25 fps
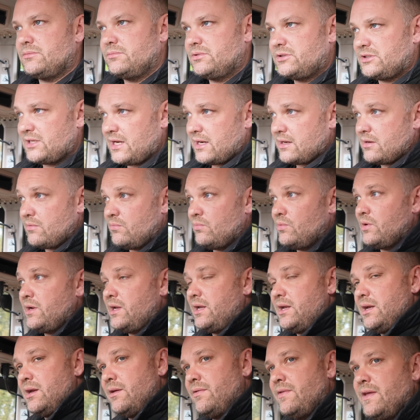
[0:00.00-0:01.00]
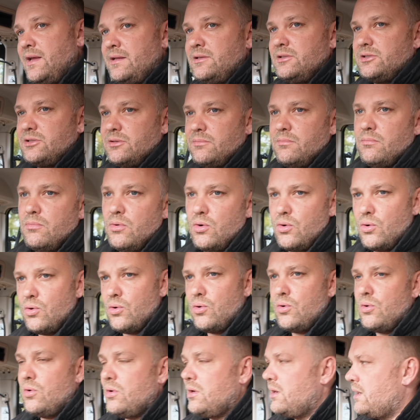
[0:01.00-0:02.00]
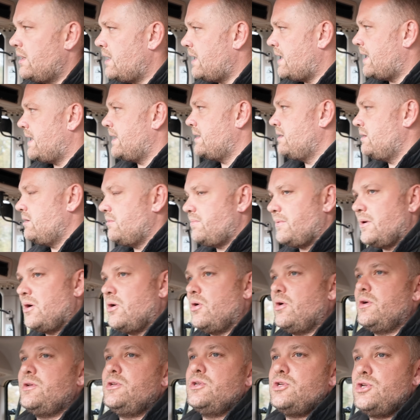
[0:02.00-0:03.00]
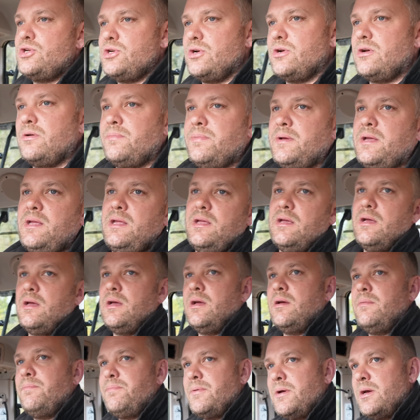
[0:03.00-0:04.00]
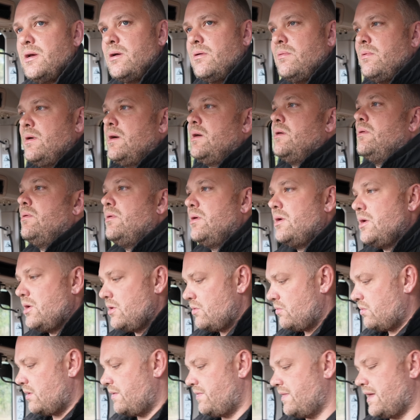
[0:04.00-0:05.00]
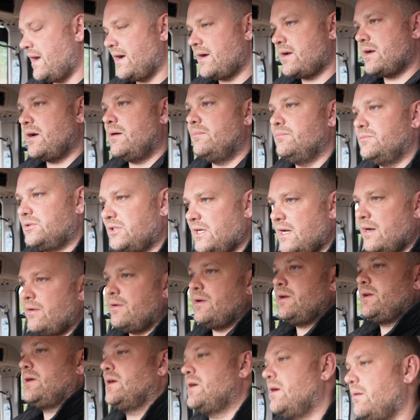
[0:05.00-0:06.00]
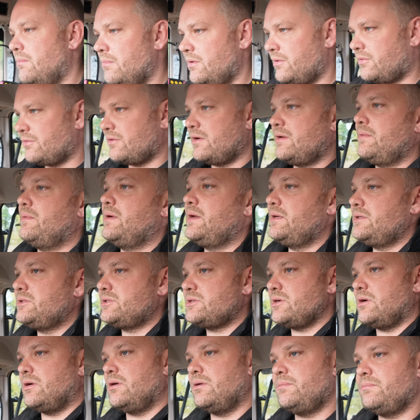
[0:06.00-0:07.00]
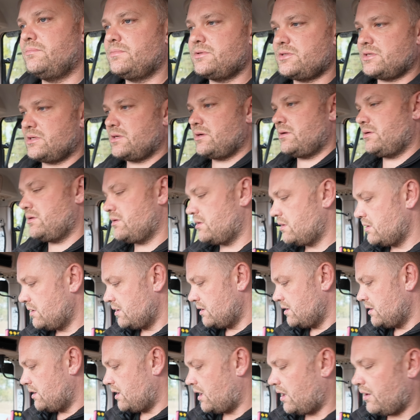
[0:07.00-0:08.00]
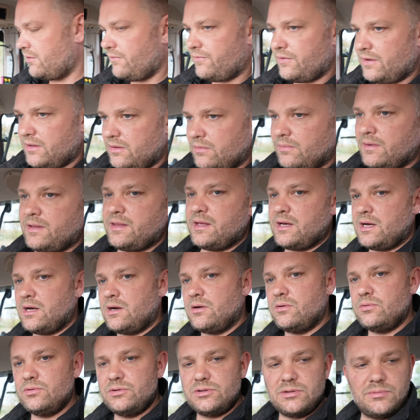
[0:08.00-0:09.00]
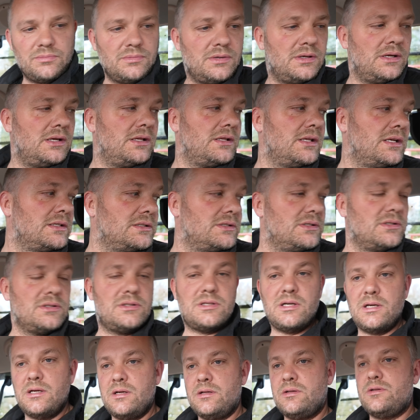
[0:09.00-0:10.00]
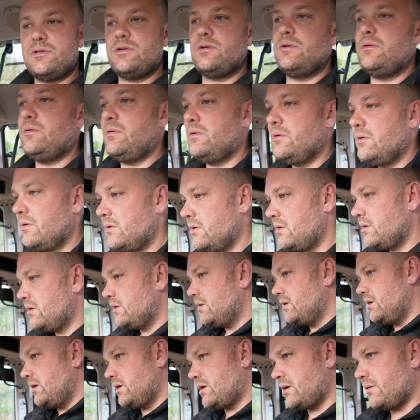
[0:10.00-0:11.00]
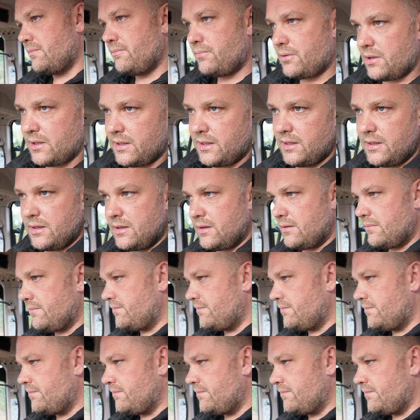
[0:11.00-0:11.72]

second wheat, and then some more land behind sugar beet at Burwell when that comes out in a couple of 3 weeks time. So hopefully the weather holds and it doesn't turn to a complete